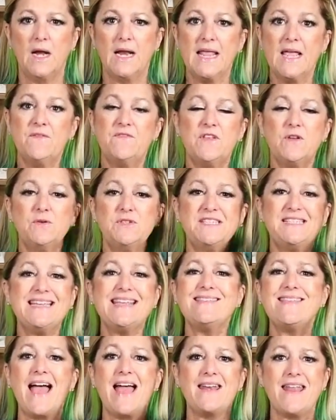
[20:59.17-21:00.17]
If you see
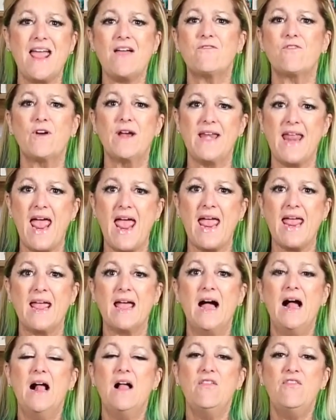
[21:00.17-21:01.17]
that every day,
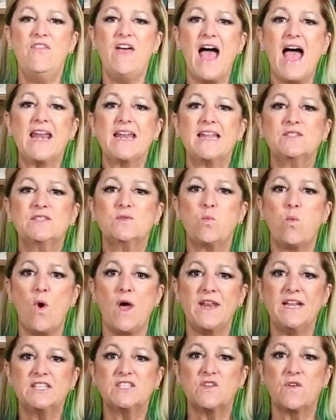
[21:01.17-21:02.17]
that what
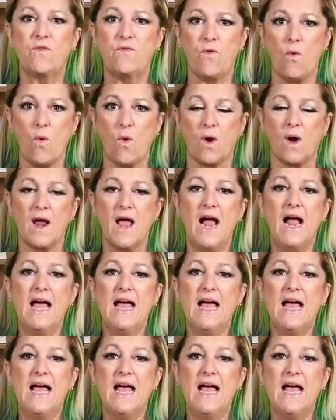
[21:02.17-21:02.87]
it's for.